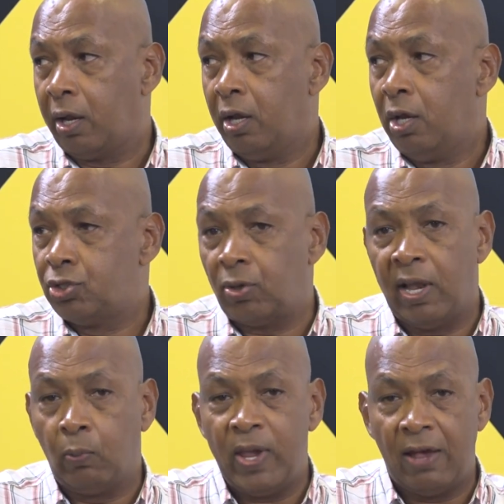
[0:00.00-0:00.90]
Right. So
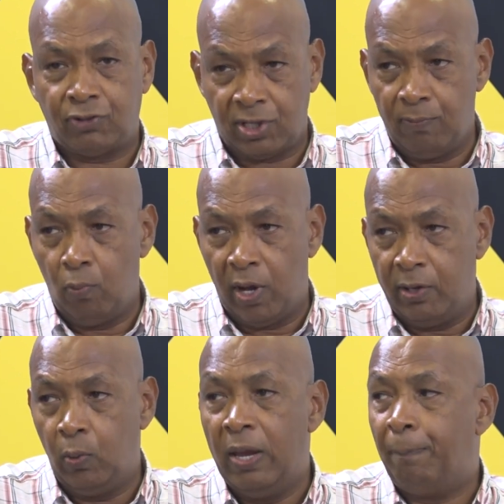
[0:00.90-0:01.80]
right. then we have
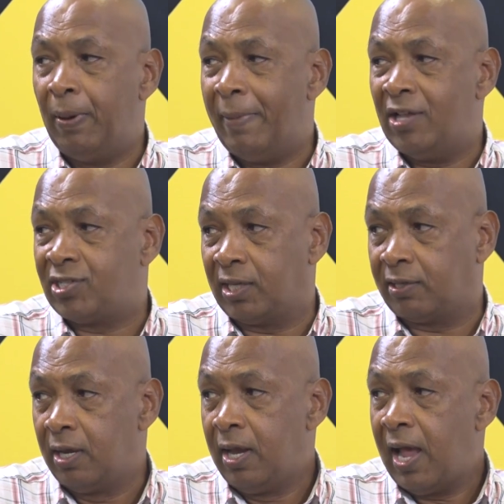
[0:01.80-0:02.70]
someone who implements
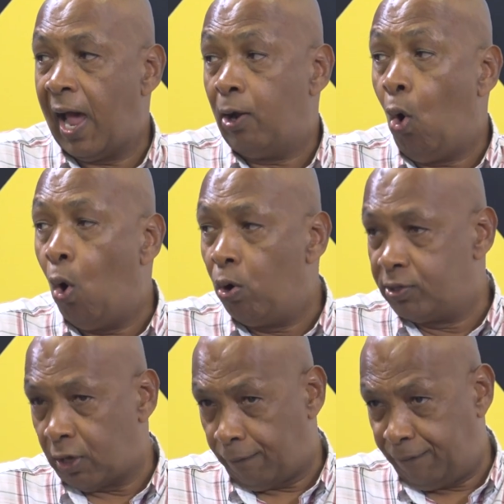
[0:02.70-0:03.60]
it and
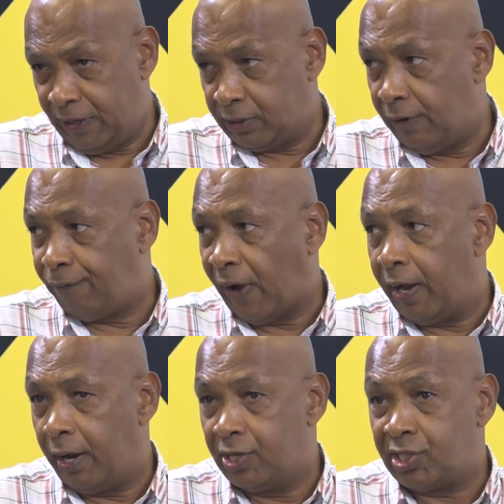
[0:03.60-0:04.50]
holds a feet to the
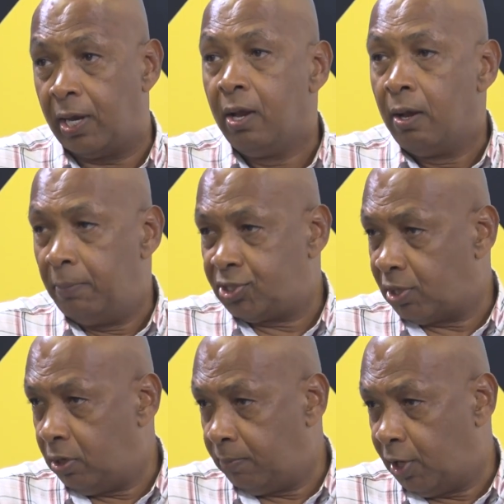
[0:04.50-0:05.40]
fire and say,
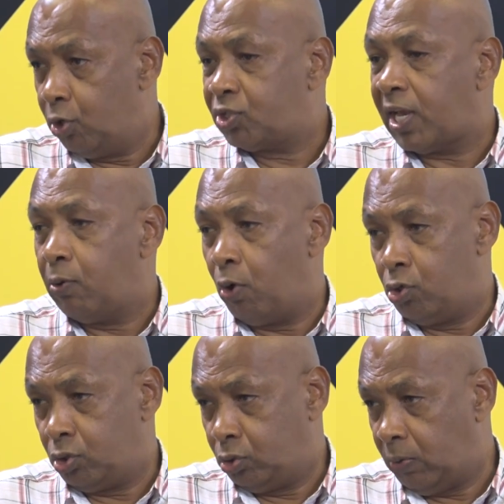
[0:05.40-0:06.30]
Mr. Herman, you said you were
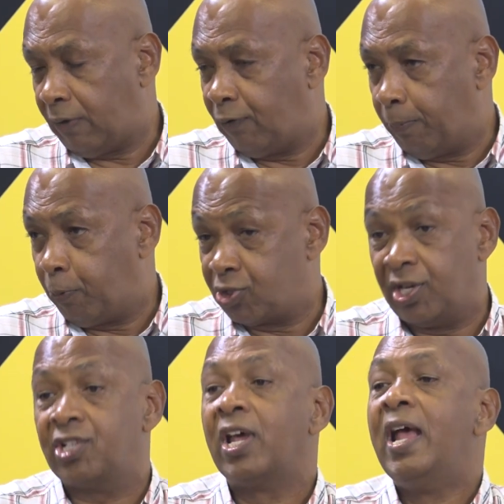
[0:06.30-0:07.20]
going to do that for the
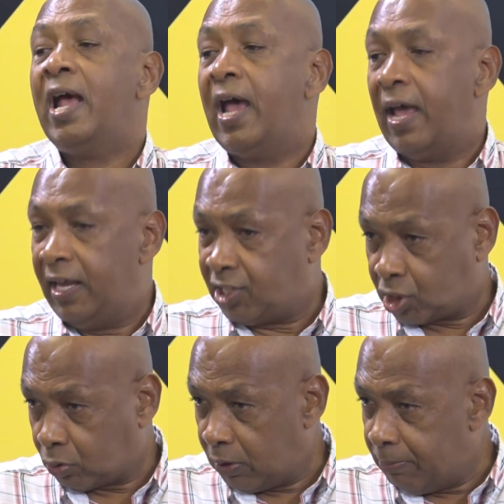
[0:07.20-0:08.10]
prisoners.
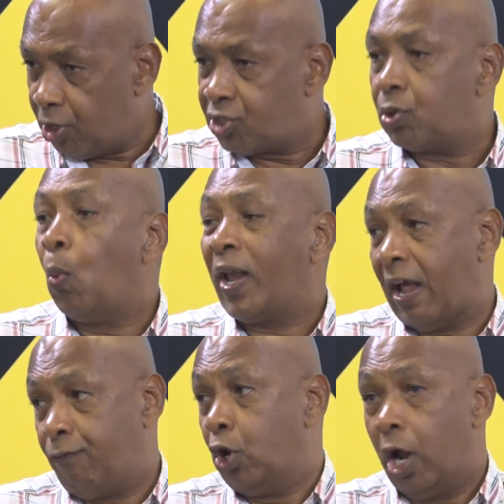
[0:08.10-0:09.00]
It's three months. What
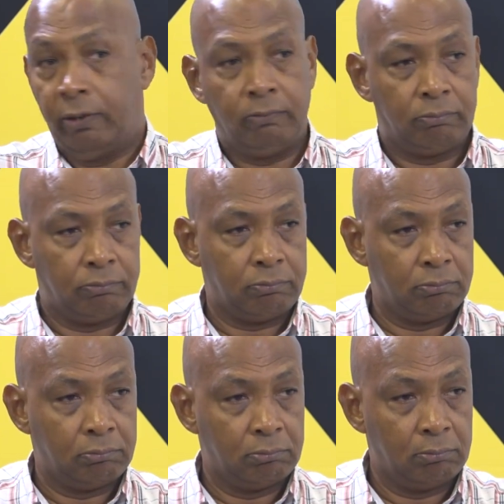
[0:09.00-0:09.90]
have you done? Right.
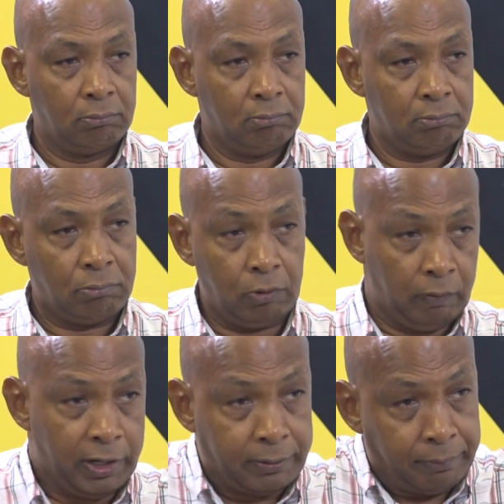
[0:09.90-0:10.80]
Okay.
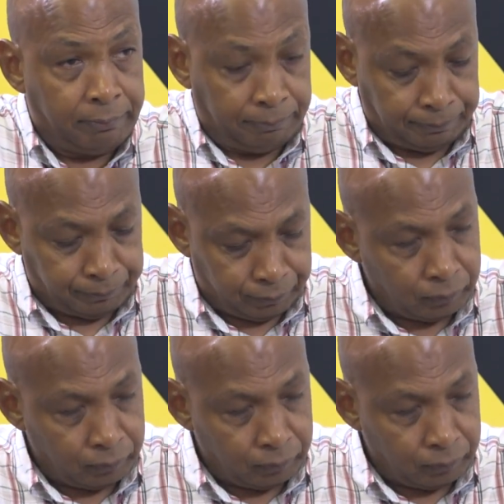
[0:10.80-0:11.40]
Right. All right. Wonderful.